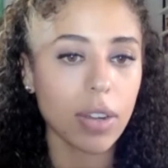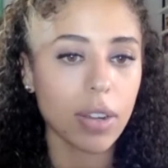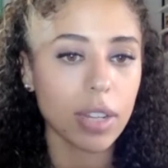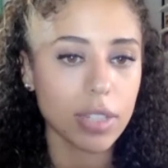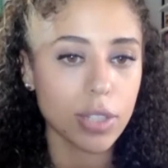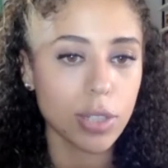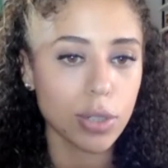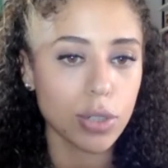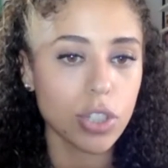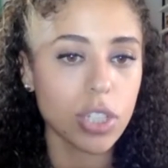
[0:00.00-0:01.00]
and
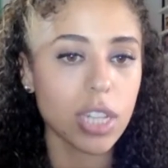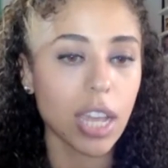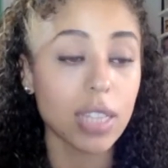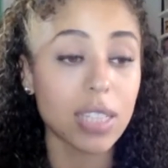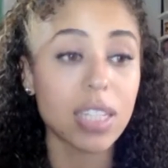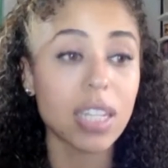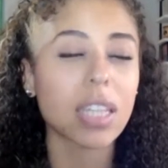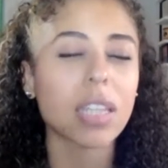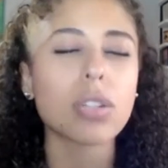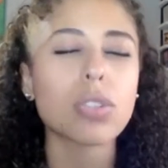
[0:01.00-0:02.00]
disillusioned, and seeing
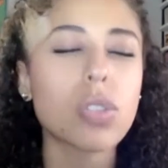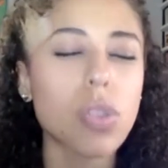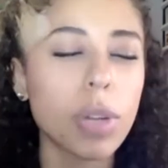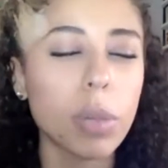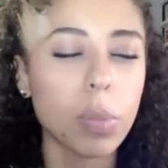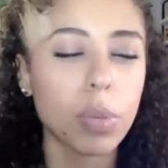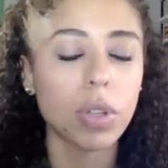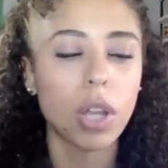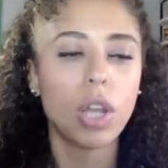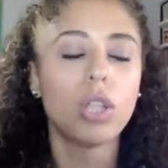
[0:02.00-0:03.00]
that there's so many
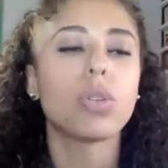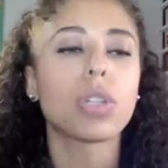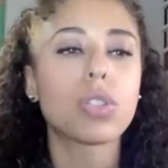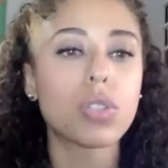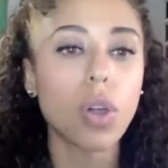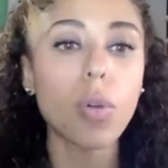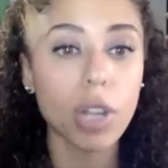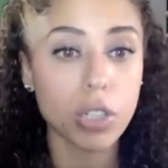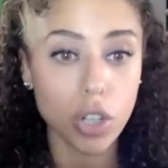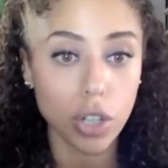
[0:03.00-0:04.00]
people doing so
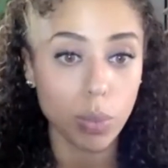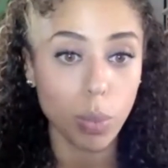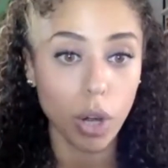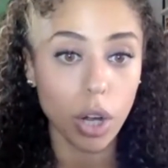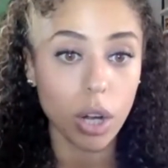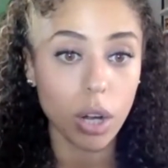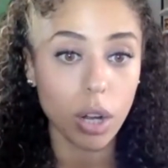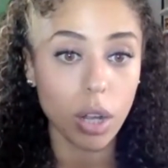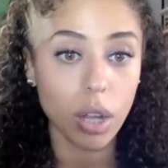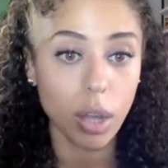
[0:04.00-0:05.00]
much good work
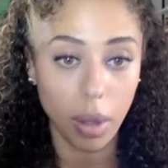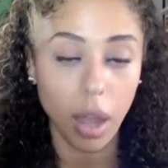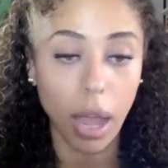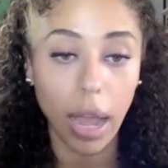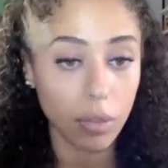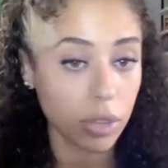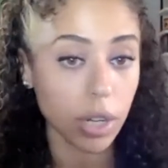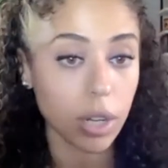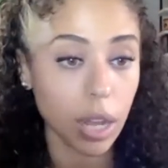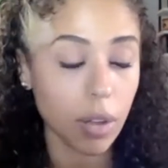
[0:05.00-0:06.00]
out
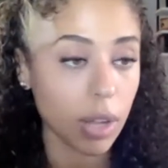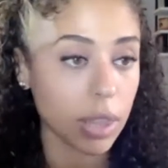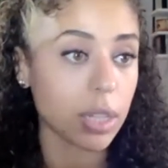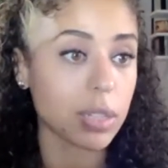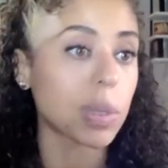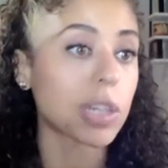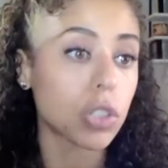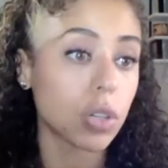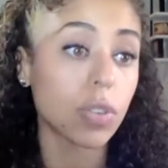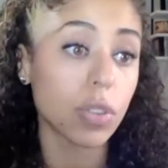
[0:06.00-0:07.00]
there now. I think
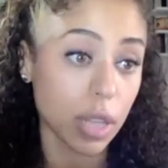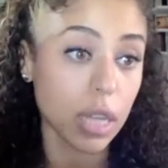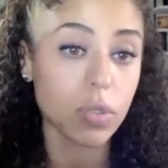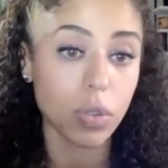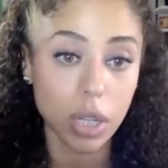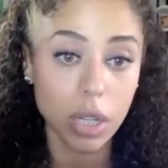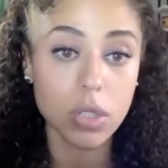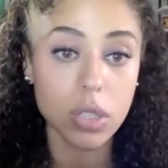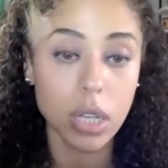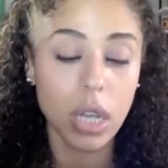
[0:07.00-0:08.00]
especially over the last few
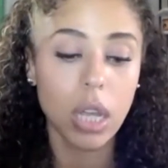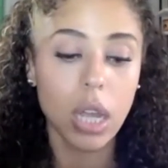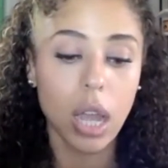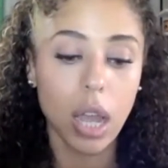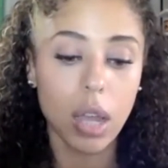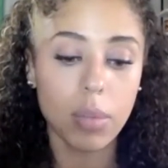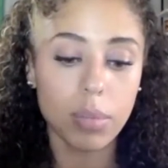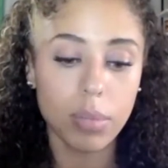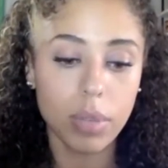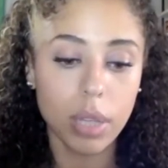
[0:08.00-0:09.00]
years,
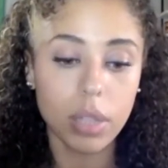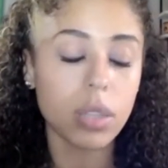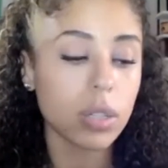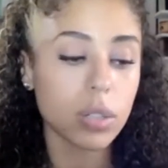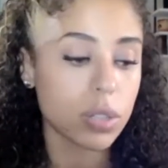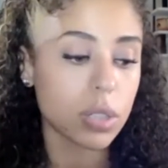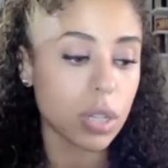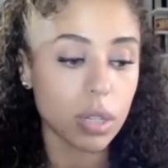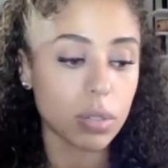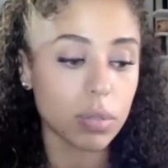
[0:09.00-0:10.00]
in the theater
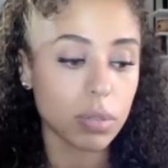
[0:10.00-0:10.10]
scene,